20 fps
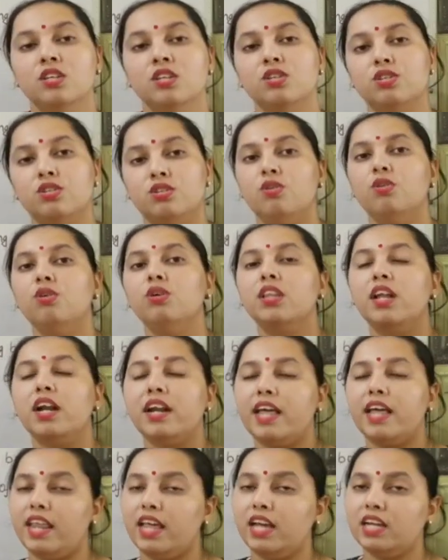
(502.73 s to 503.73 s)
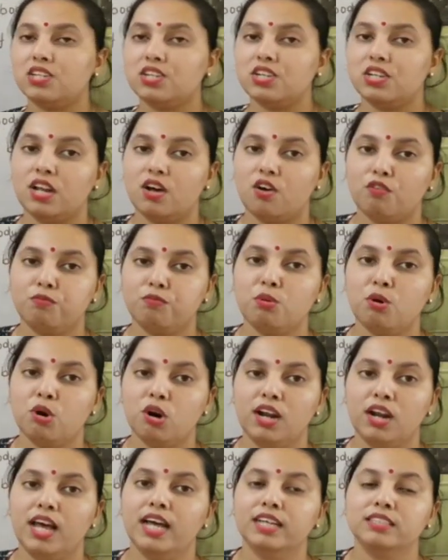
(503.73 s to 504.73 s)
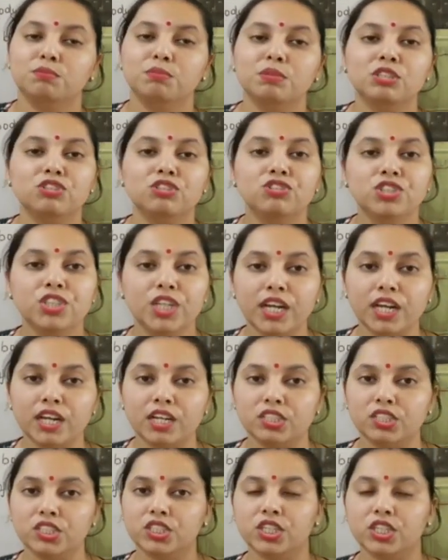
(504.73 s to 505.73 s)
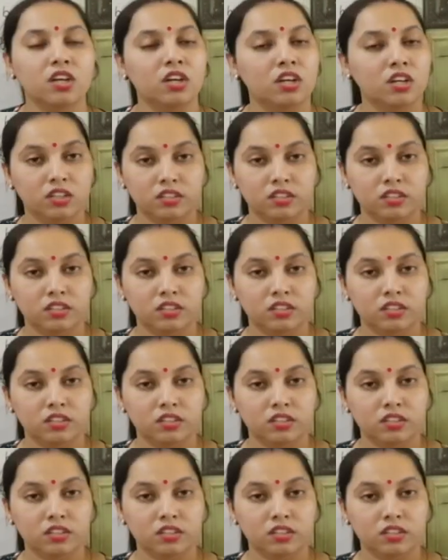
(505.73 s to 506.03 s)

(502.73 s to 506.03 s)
so the direction of ball has been changed.